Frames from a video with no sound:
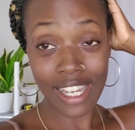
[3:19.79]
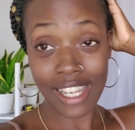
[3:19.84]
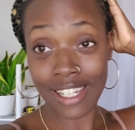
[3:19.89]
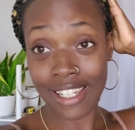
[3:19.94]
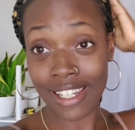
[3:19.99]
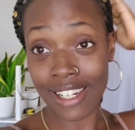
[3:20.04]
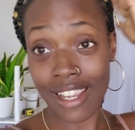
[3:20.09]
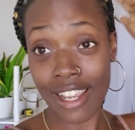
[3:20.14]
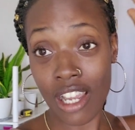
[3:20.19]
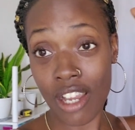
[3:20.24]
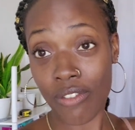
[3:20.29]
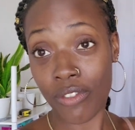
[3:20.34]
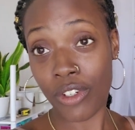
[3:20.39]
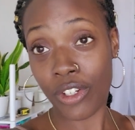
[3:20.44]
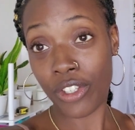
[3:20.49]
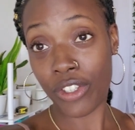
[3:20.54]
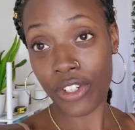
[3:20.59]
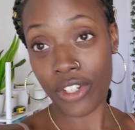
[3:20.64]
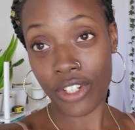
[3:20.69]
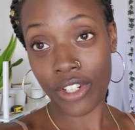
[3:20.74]
and then I have
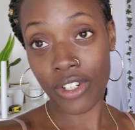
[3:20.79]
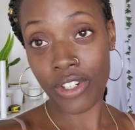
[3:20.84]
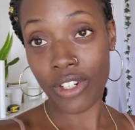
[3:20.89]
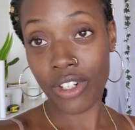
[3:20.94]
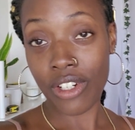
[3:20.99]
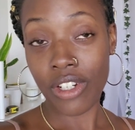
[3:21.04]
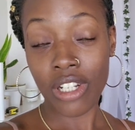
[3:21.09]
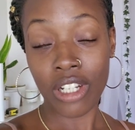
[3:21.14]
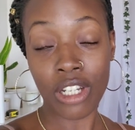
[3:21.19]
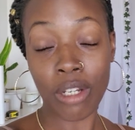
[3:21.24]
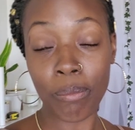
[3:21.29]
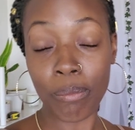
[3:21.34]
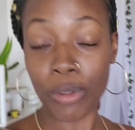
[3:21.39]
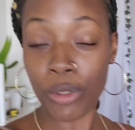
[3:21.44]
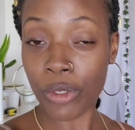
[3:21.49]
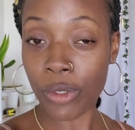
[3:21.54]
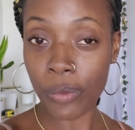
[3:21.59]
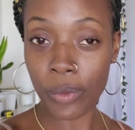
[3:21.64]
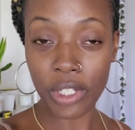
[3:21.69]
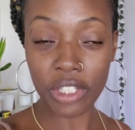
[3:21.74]
other
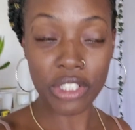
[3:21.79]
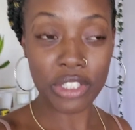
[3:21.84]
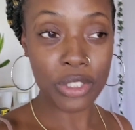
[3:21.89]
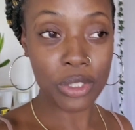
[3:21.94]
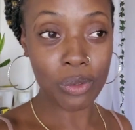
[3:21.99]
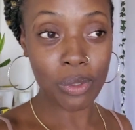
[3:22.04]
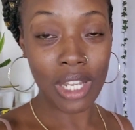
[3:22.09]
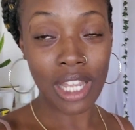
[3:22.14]
computer work to do.